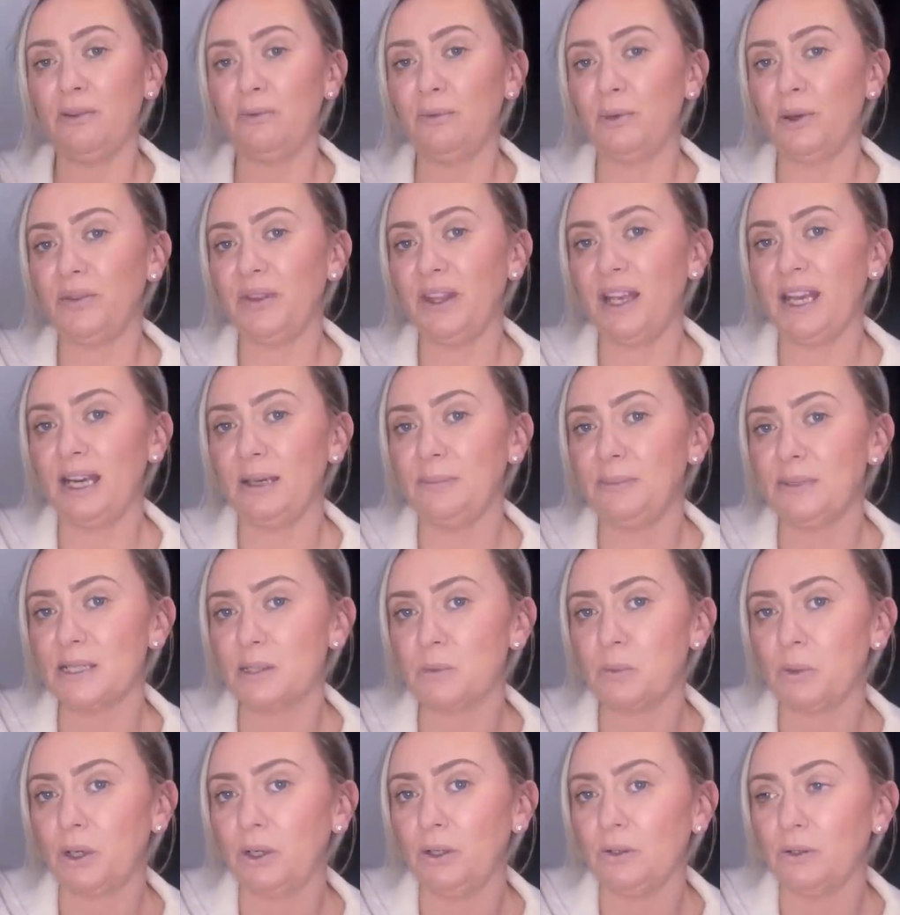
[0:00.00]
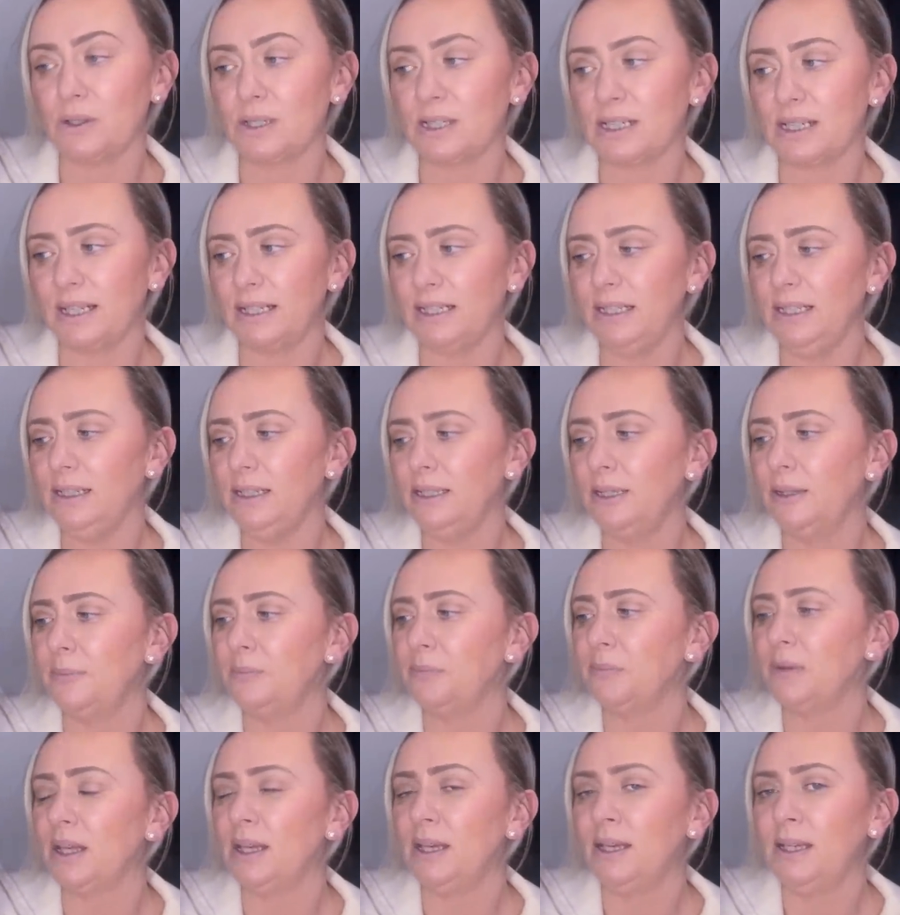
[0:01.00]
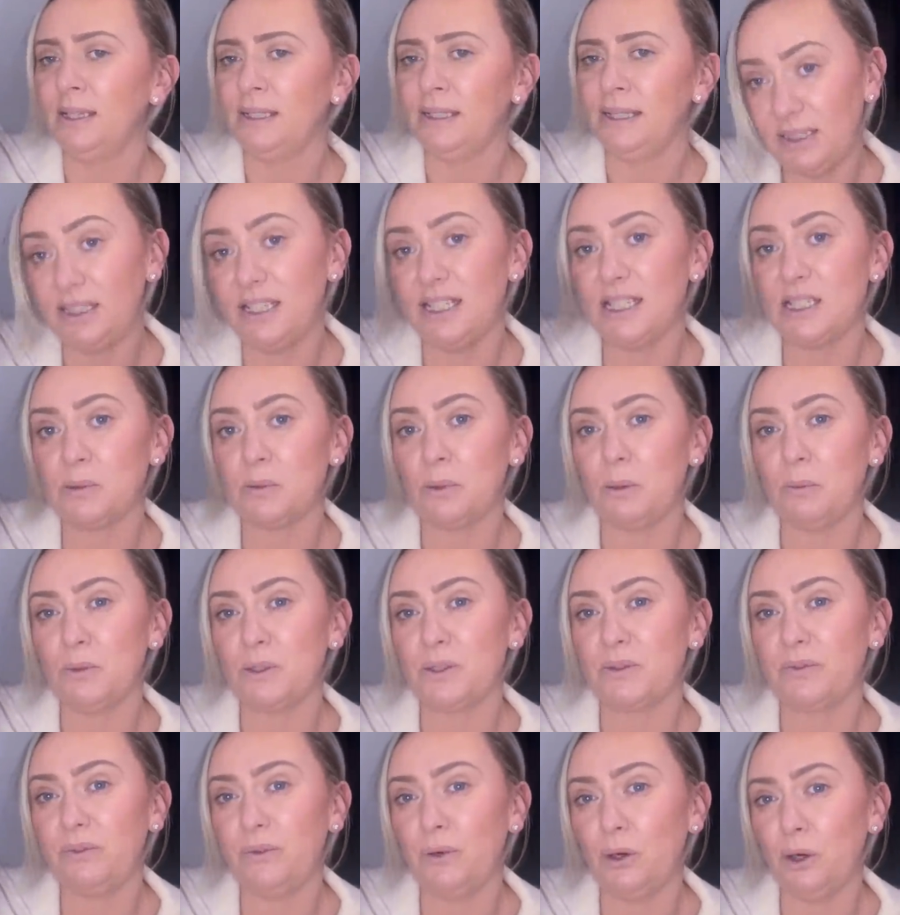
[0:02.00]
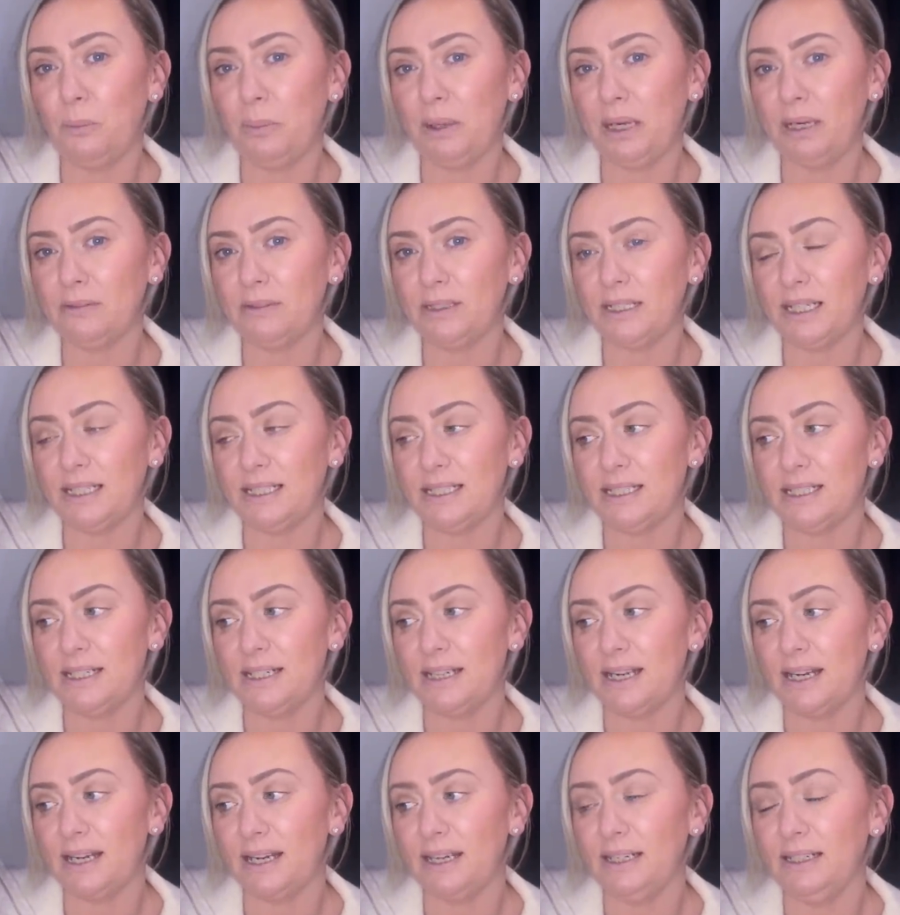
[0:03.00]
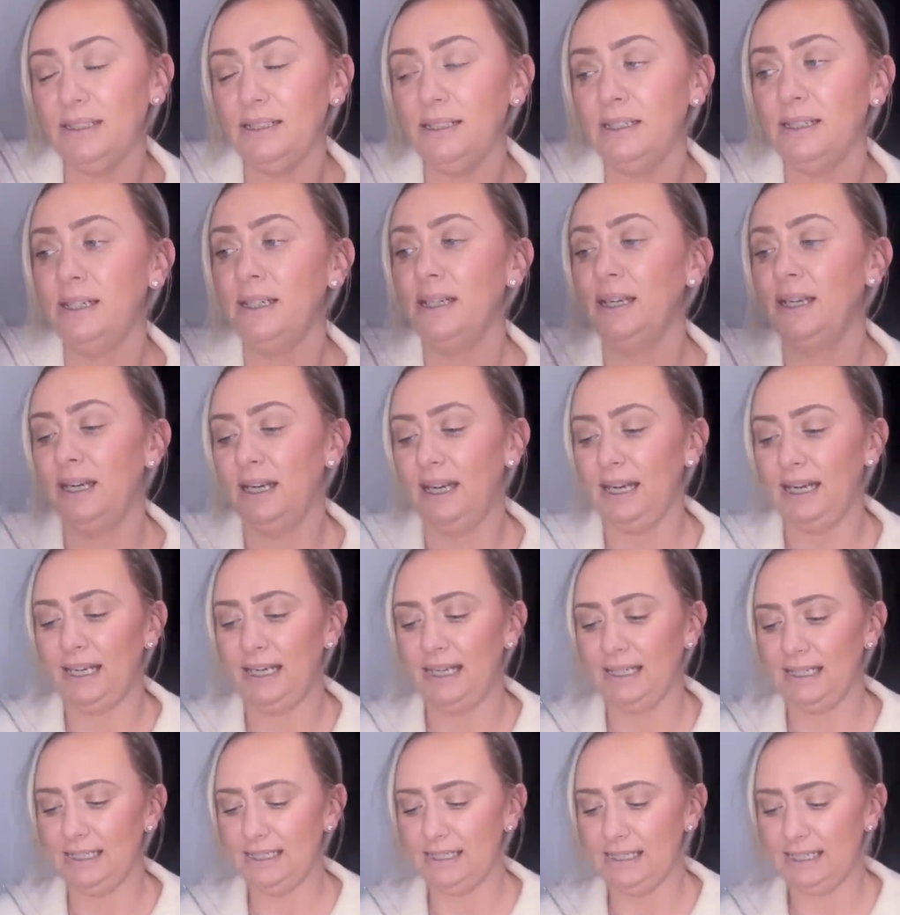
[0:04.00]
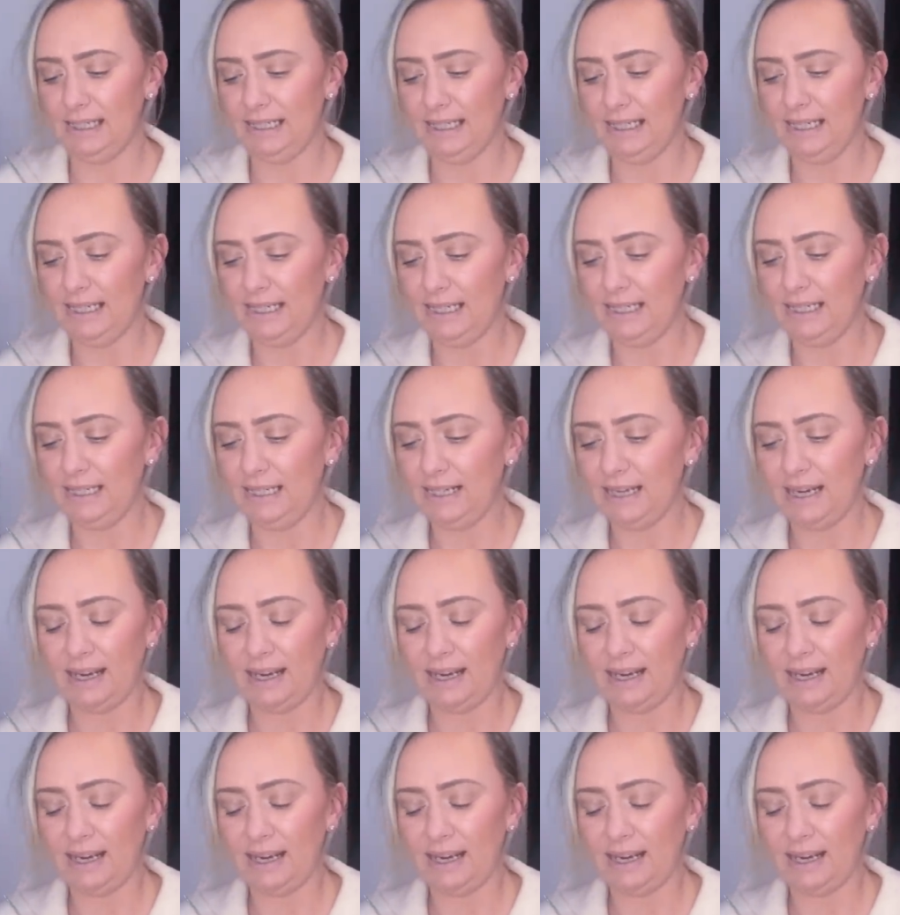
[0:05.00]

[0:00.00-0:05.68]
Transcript: of what the Elemis one looks like. This one was £4.99 and again